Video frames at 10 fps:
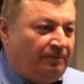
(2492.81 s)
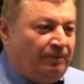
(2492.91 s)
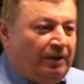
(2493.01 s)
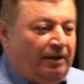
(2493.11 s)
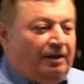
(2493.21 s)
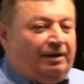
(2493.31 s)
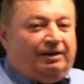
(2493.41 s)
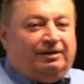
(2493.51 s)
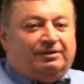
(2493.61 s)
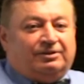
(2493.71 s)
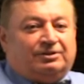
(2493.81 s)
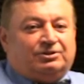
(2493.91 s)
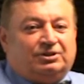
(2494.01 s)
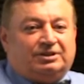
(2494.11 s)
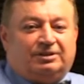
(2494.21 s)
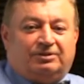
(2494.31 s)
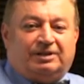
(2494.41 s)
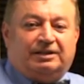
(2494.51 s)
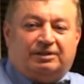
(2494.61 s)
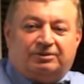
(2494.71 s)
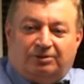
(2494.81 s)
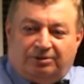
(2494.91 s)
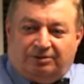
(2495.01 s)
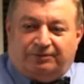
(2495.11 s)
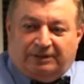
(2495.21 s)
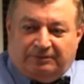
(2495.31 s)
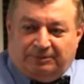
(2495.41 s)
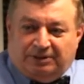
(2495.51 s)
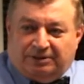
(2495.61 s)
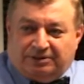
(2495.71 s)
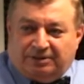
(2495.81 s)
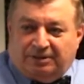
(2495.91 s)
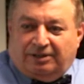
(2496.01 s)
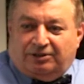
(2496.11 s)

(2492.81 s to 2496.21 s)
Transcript: Uh-huh. And she said, all right, I'll call you in 5 minutes.